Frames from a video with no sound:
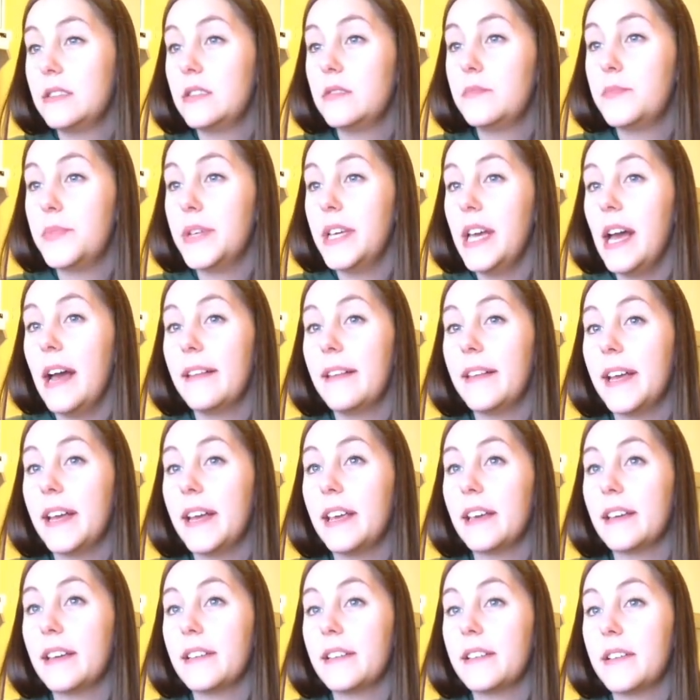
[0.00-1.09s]
But yeah, like
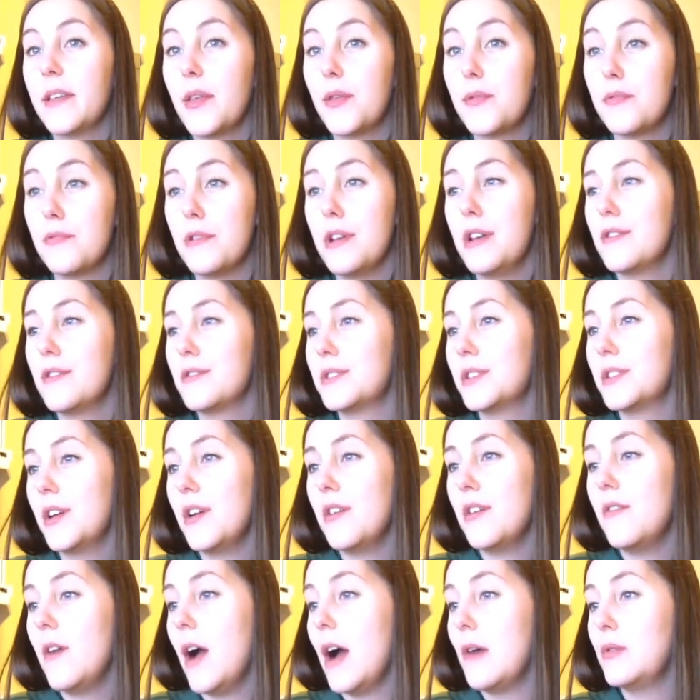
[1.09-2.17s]
3 years
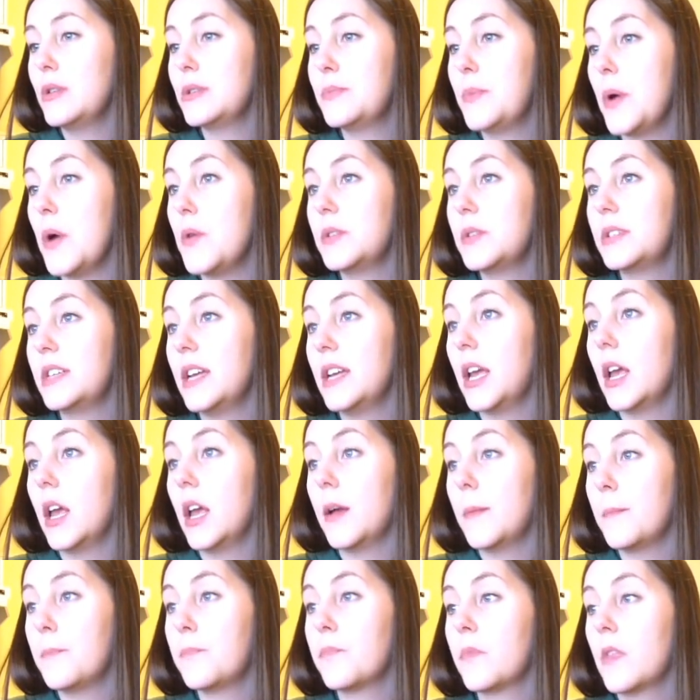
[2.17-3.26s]
ago, I was
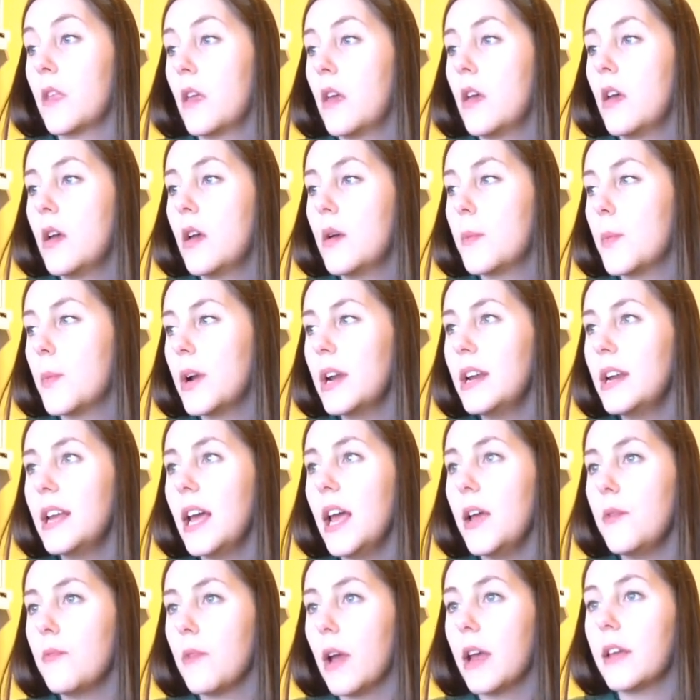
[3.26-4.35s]
posting pretty
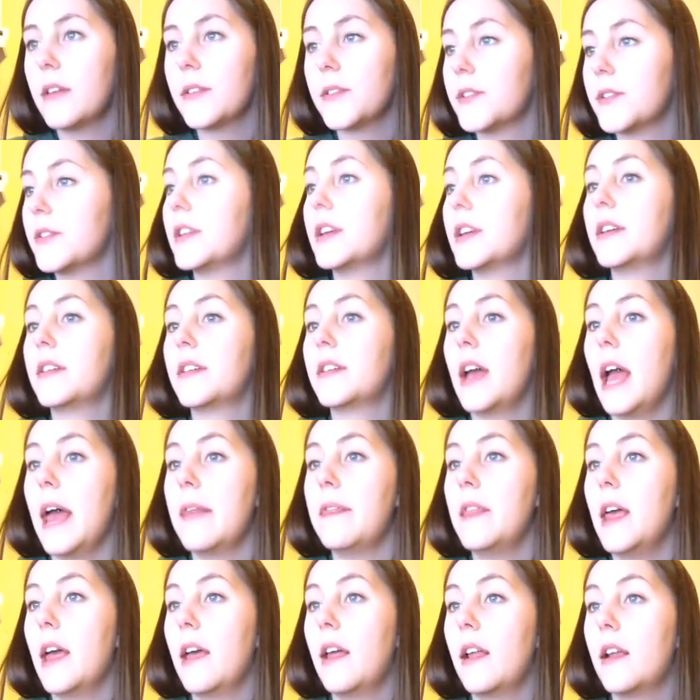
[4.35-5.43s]
dang regularly, and
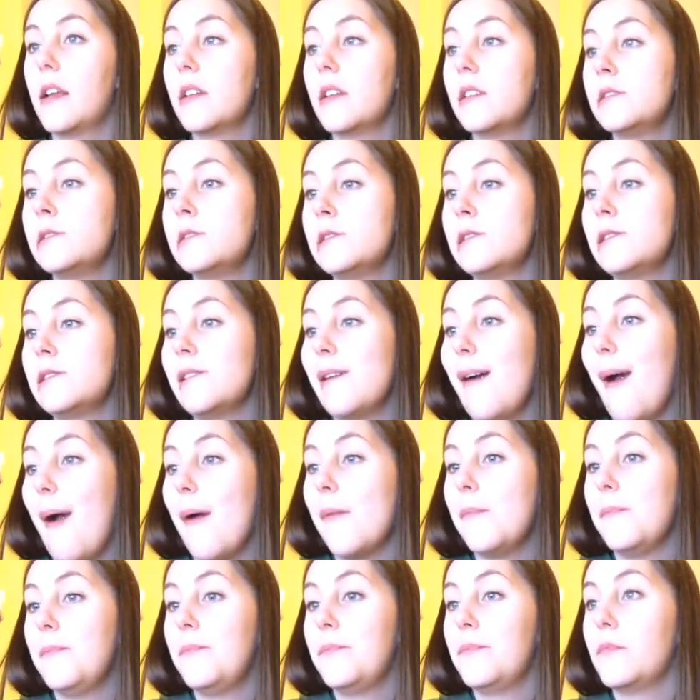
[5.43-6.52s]
then
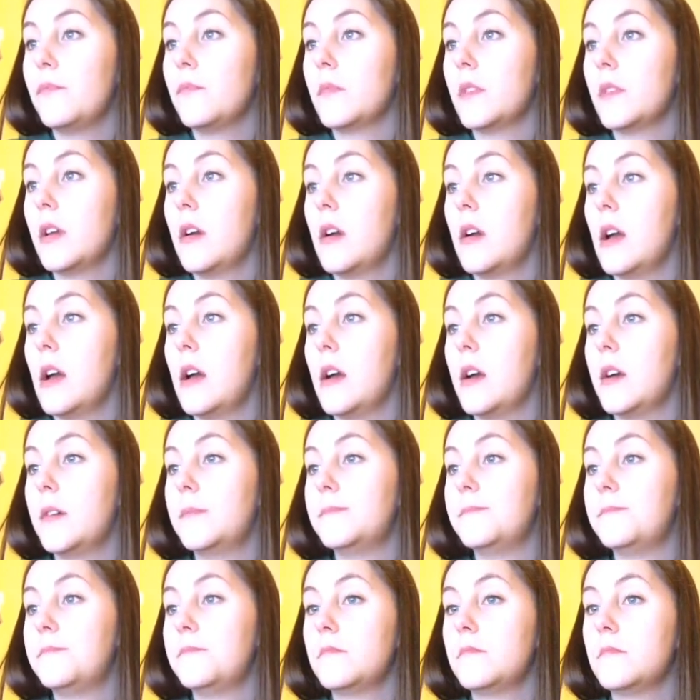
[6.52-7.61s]

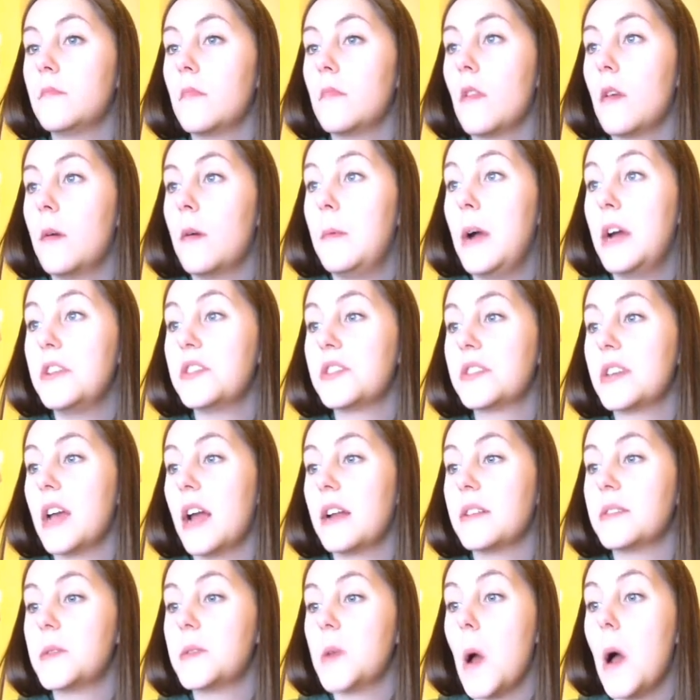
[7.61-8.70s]
I just kind
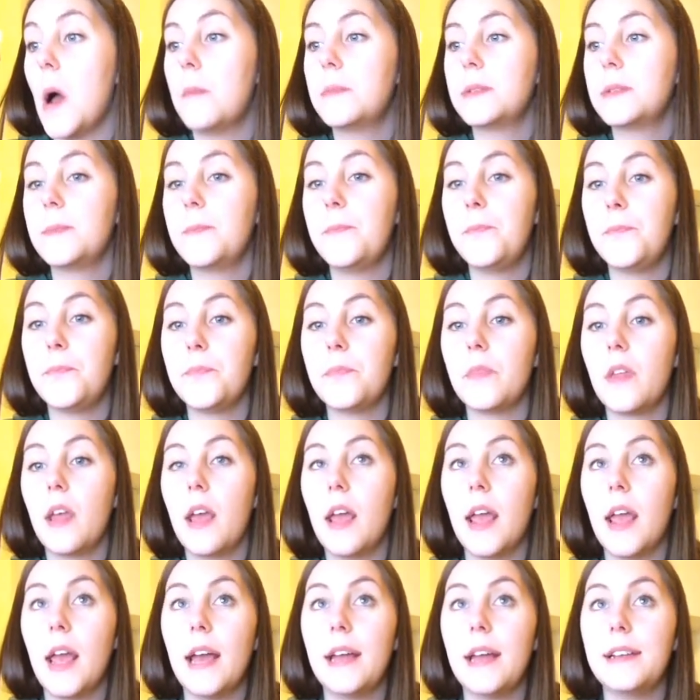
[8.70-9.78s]
of stopped,
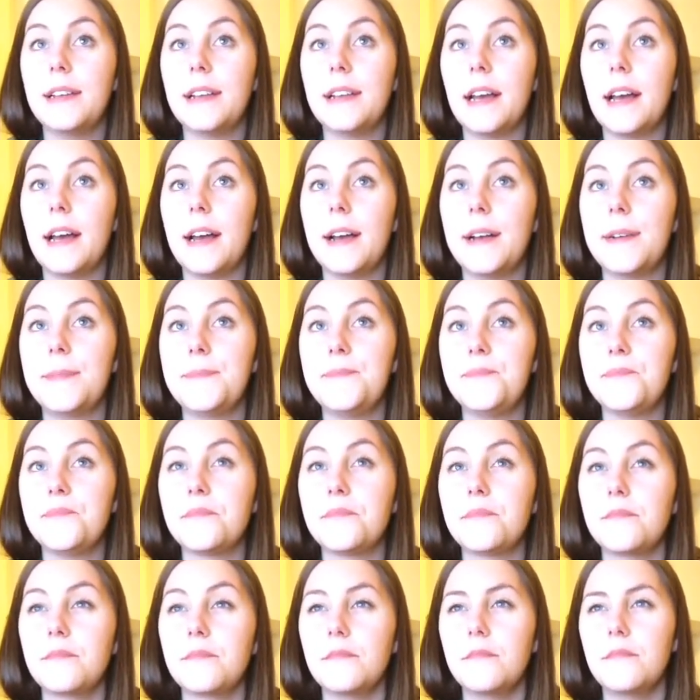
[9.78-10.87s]
and
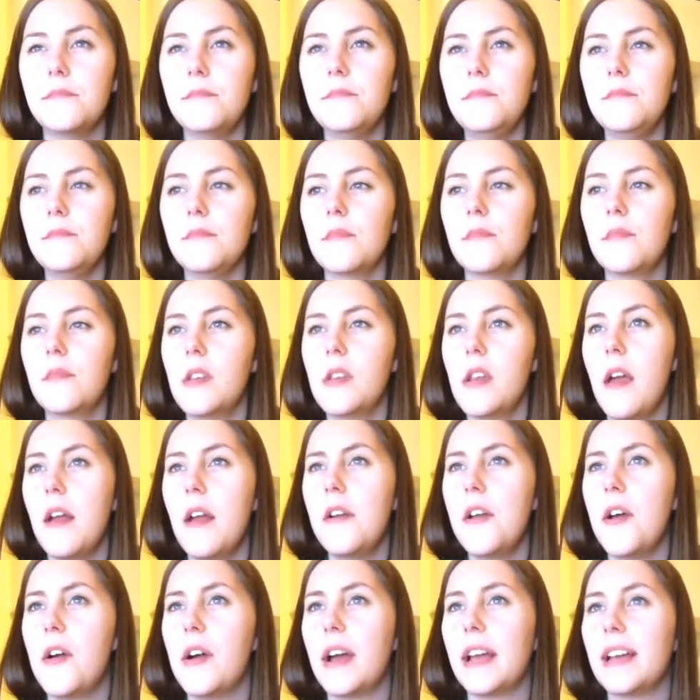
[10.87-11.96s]
I don't
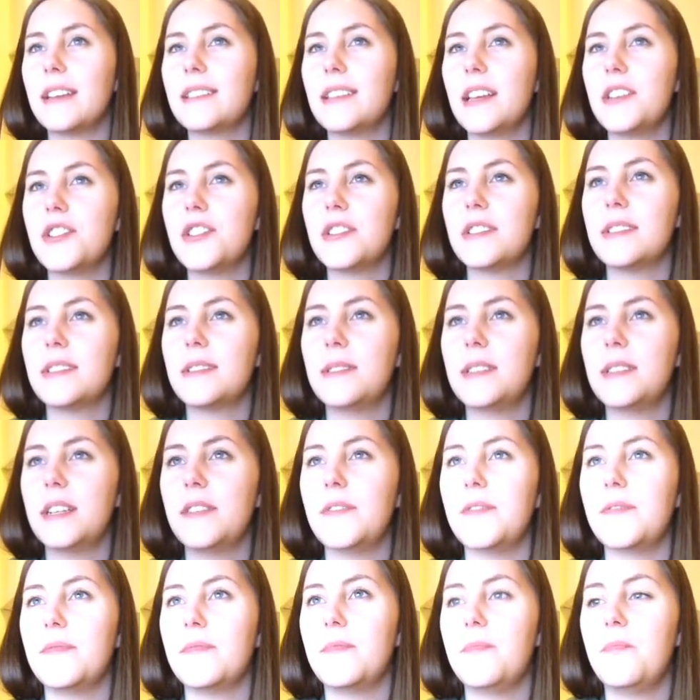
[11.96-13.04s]
know, I guess I just didn't,